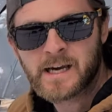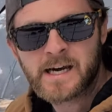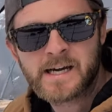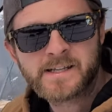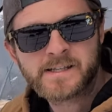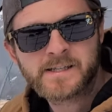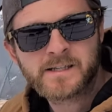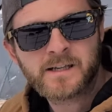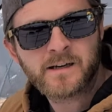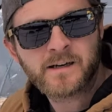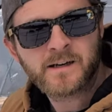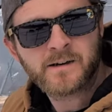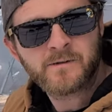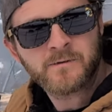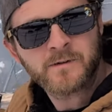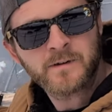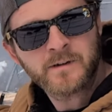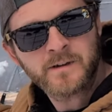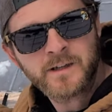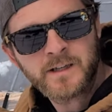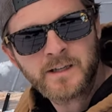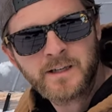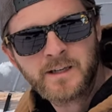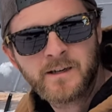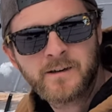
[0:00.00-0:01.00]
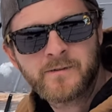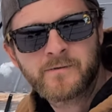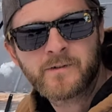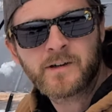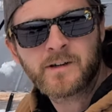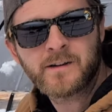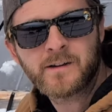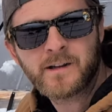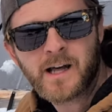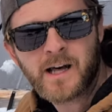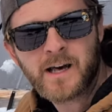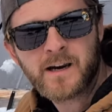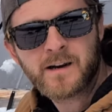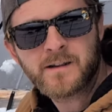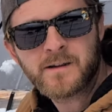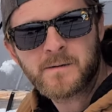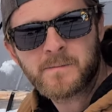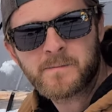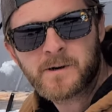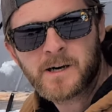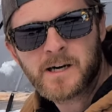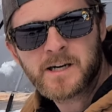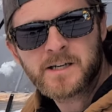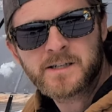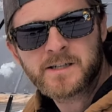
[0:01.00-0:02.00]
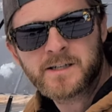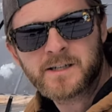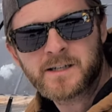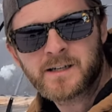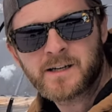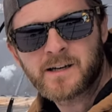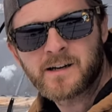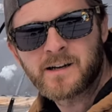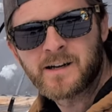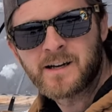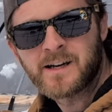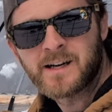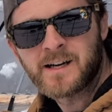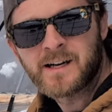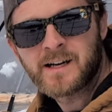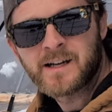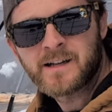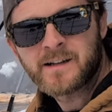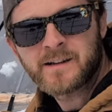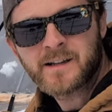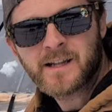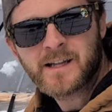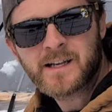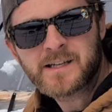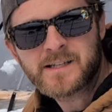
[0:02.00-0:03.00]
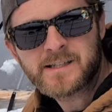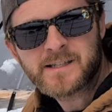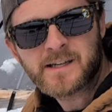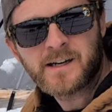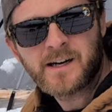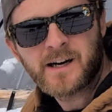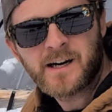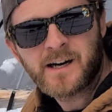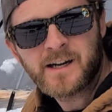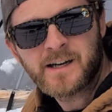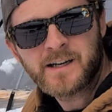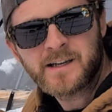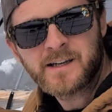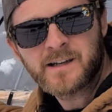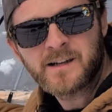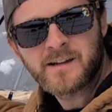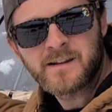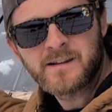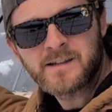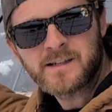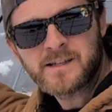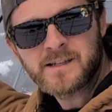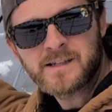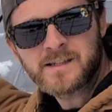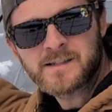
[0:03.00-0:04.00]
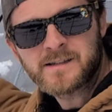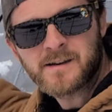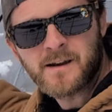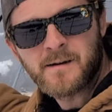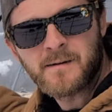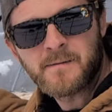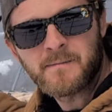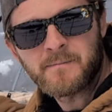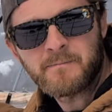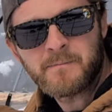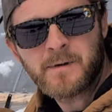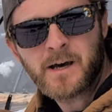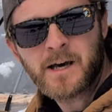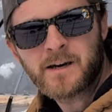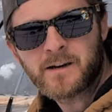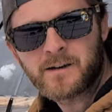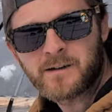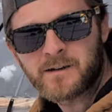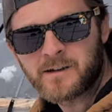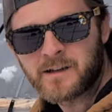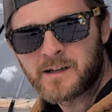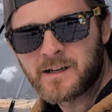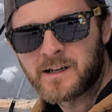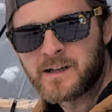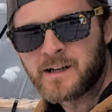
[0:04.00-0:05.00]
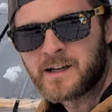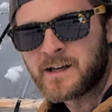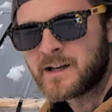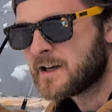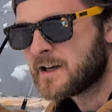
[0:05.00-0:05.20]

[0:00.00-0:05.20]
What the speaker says: that's gonna relieve a lot of the pressure that is on these metal